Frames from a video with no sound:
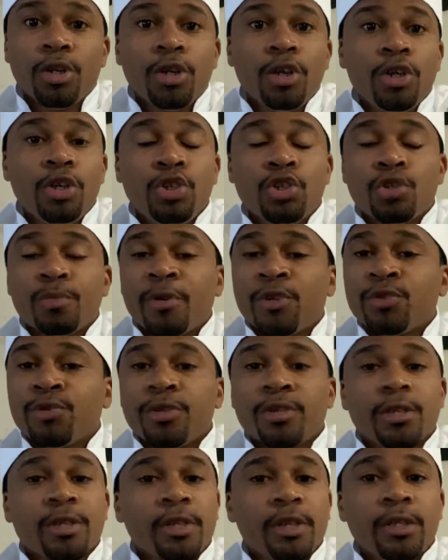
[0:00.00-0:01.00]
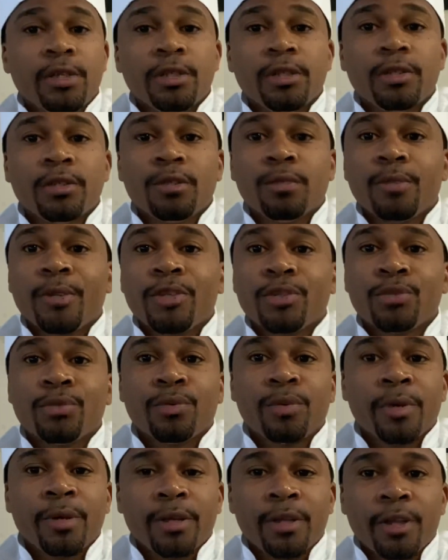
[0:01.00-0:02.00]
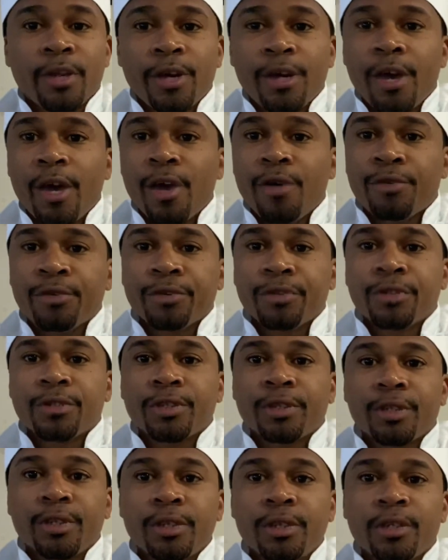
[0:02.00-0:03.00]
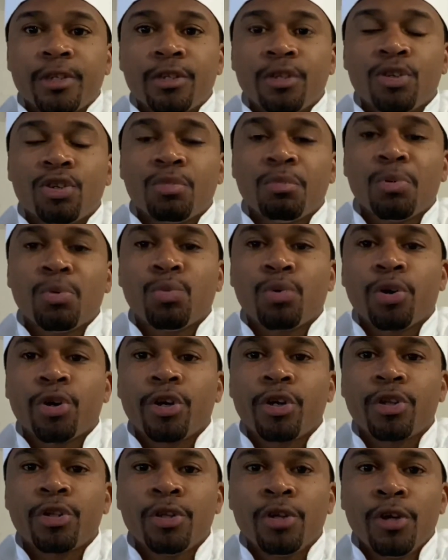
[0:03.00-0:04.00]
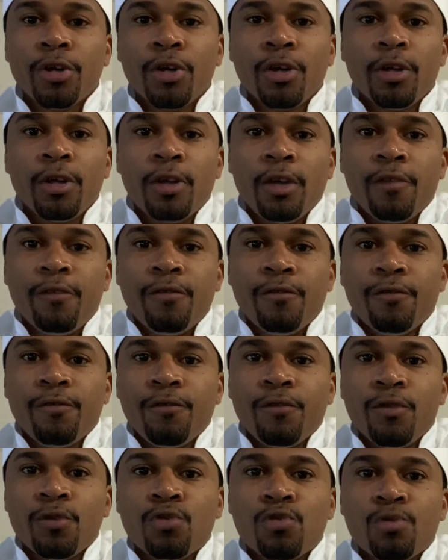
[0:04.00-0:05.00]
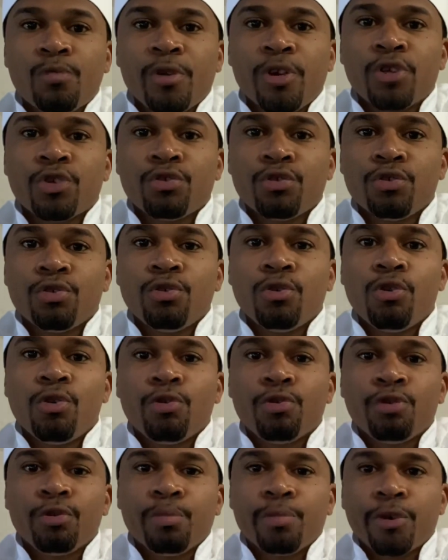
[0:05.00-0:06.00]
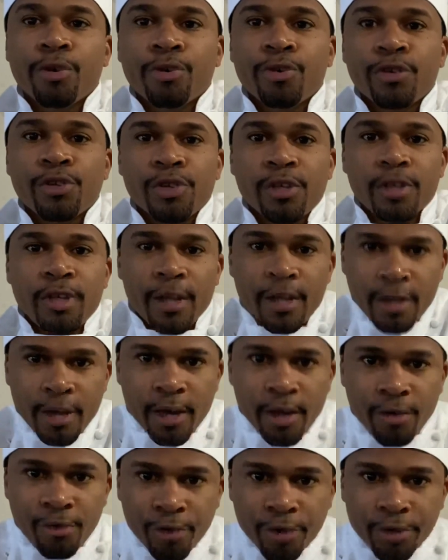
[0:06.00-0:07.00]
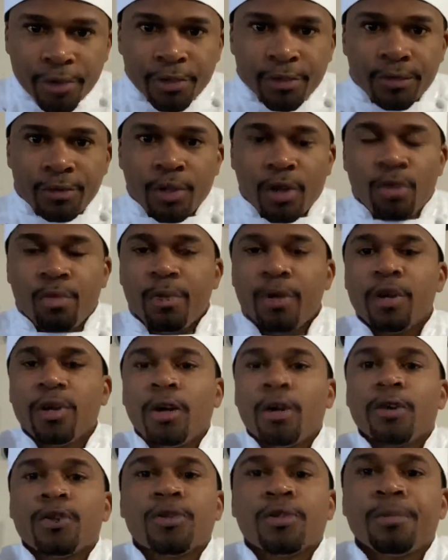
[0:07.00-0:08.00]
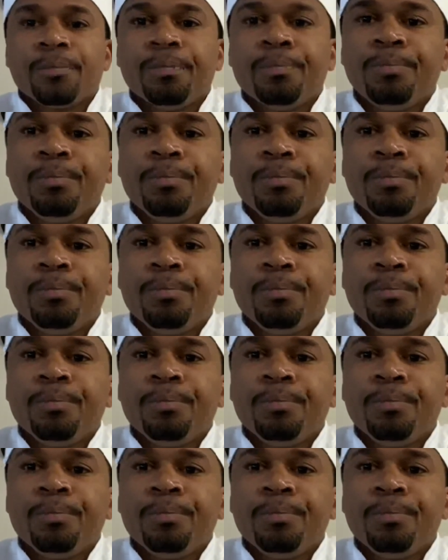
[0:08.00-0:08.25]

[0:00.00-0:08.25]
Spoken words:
Just make sure it's clean. Make sure the area is clean that you're going to be working. If you could make sure you're the only person in that area, that would be awesome.